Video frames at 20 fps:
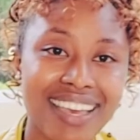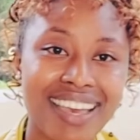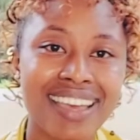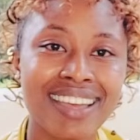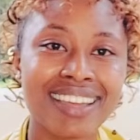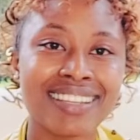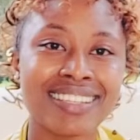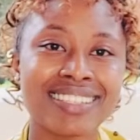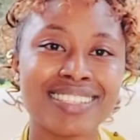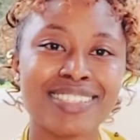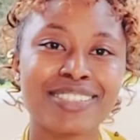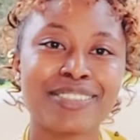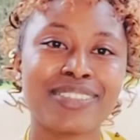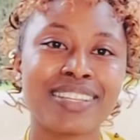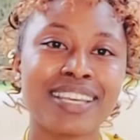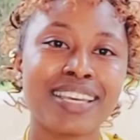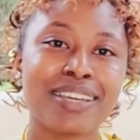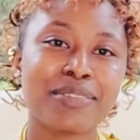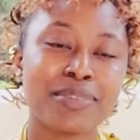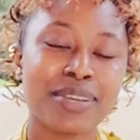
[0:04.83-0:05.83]
and
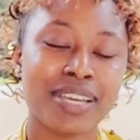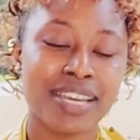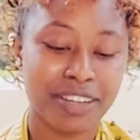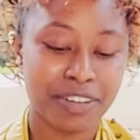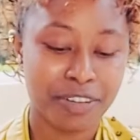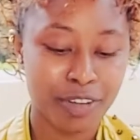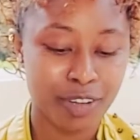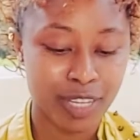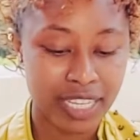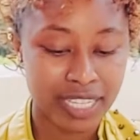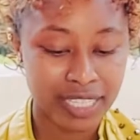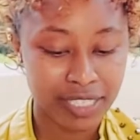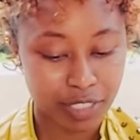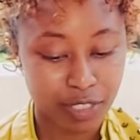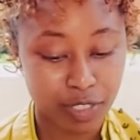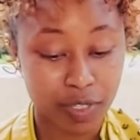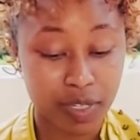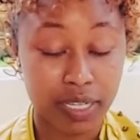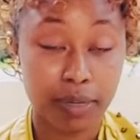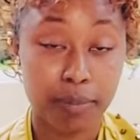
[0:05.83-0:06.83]
today we are going to
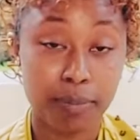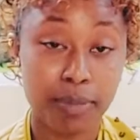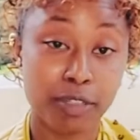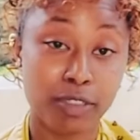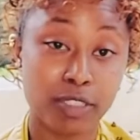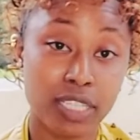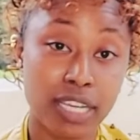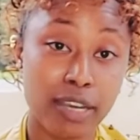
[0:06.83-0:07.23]
talk about